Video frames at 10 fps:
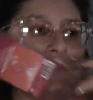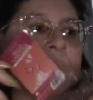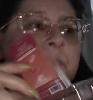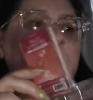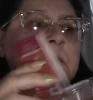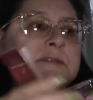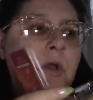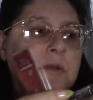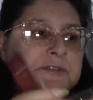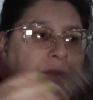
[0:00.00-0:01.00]
This one is
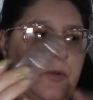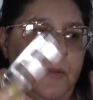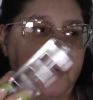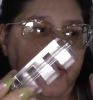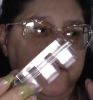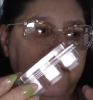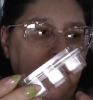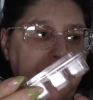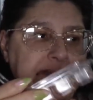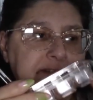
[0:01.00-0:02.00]
also a
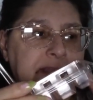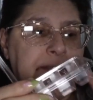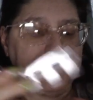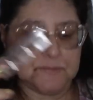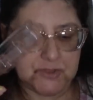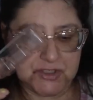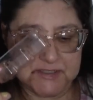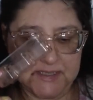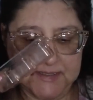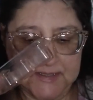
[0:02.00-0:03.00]
perfumey scent
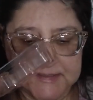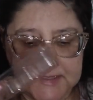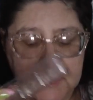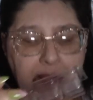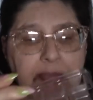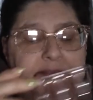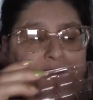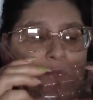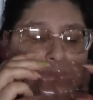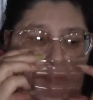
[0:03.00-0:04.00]
just like the
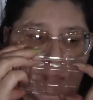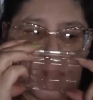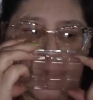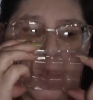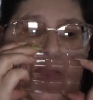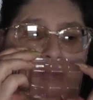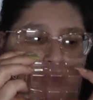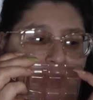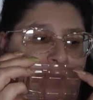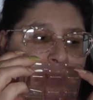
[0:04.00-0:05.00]
Celeste. I
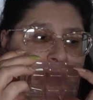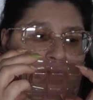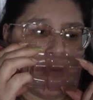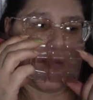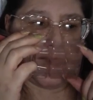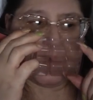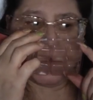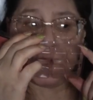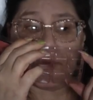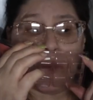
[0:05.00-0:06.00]
do smell
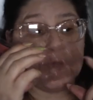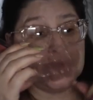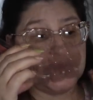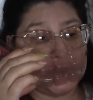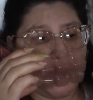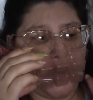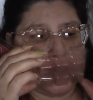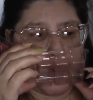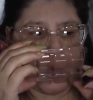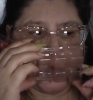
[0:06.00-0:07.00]
in here. I do
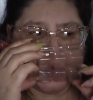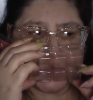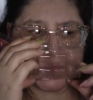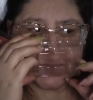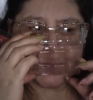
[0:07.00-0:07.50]
smell rose.